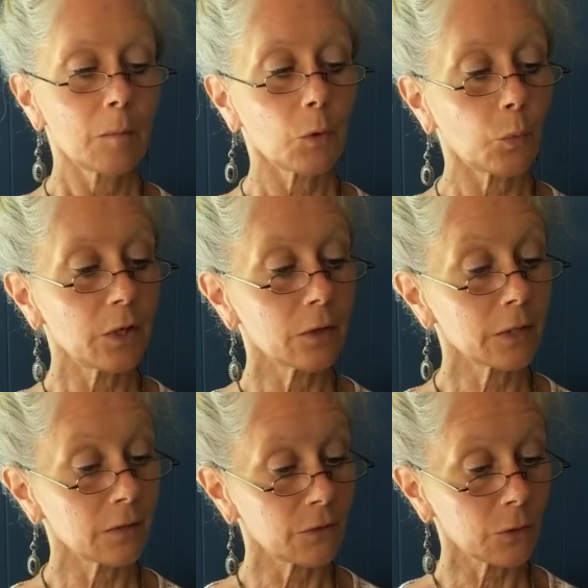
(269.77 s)
But we are
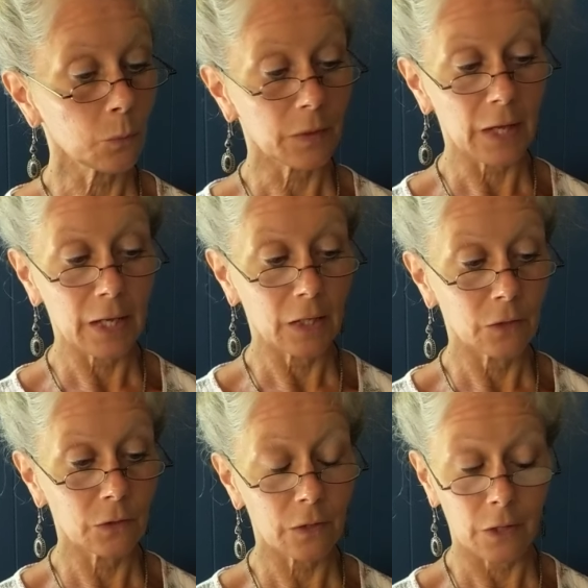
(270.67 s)
gifted with
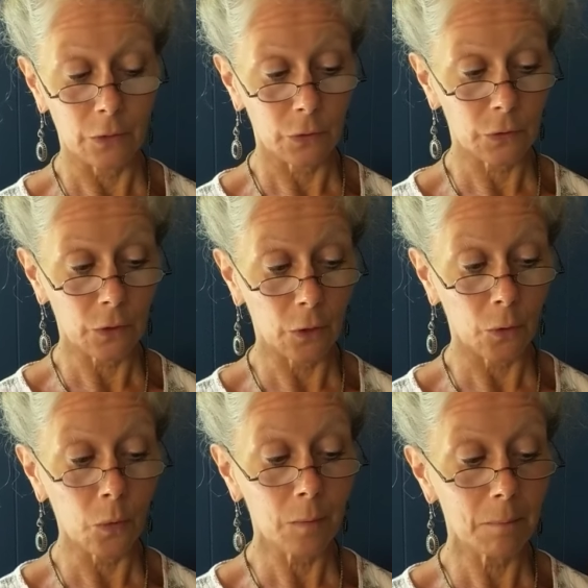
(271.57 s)
hands that
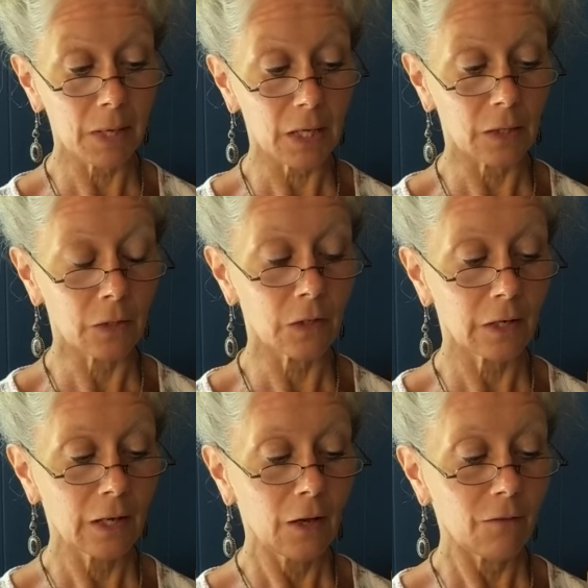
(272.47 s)
sew, mend,
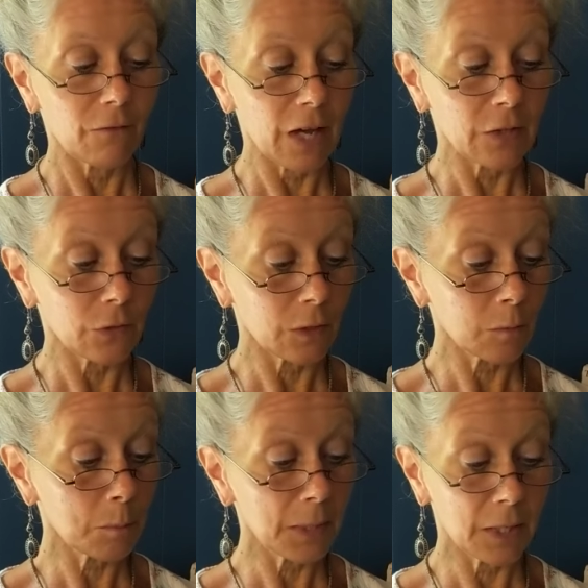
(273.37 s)
fasten,
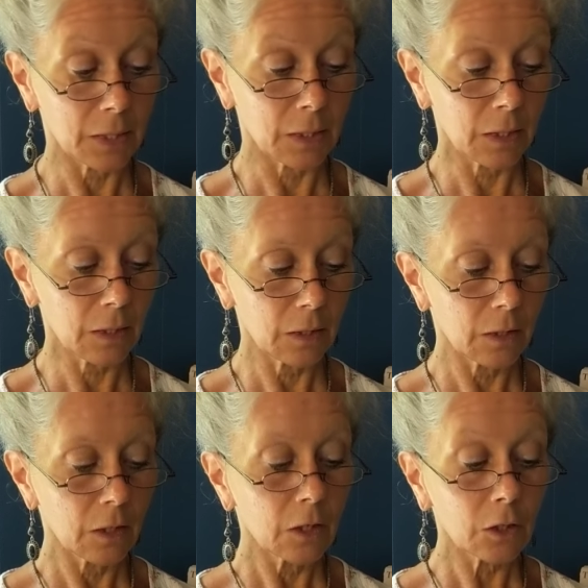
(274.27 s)
pin,
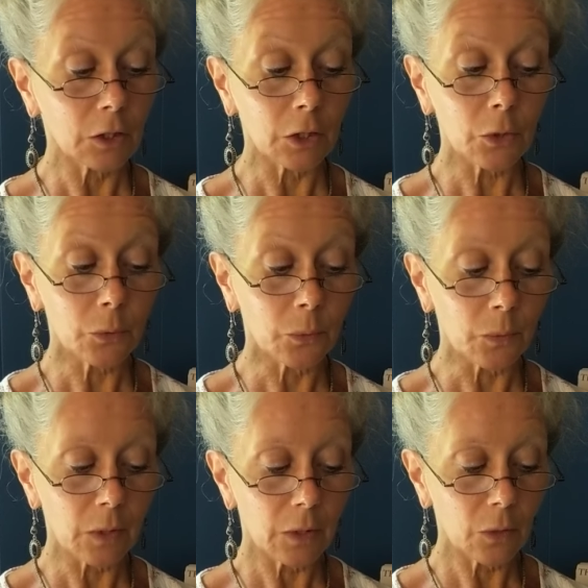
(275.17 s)

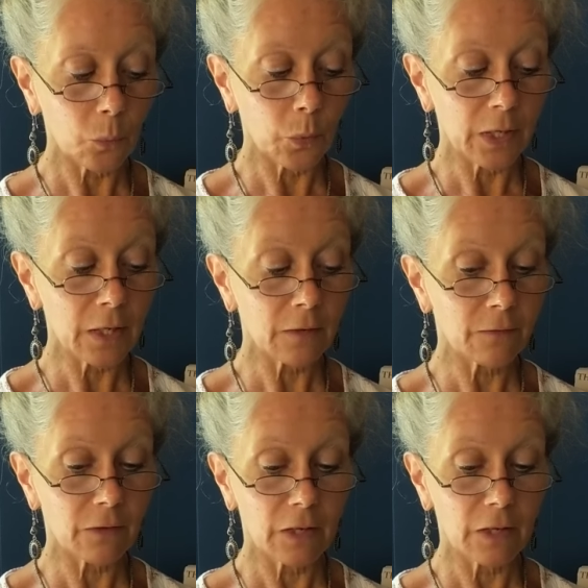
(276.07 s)
glue, weave,